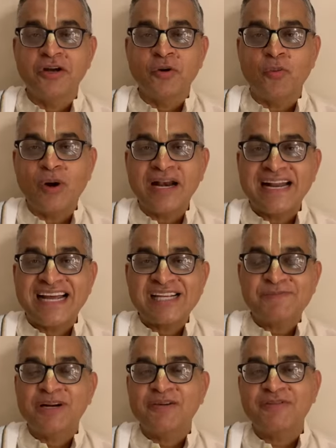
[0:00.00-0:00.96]
One
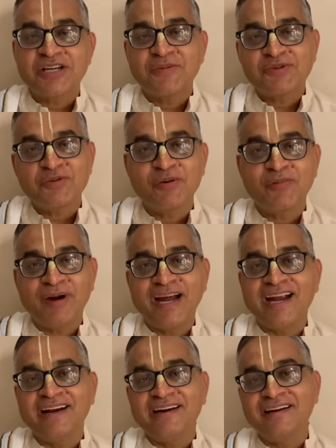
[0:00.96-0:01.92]
aspect which comes to my
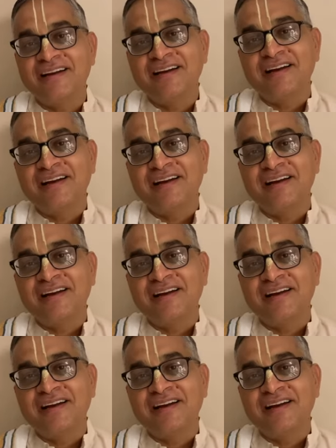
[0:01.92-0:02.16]
mind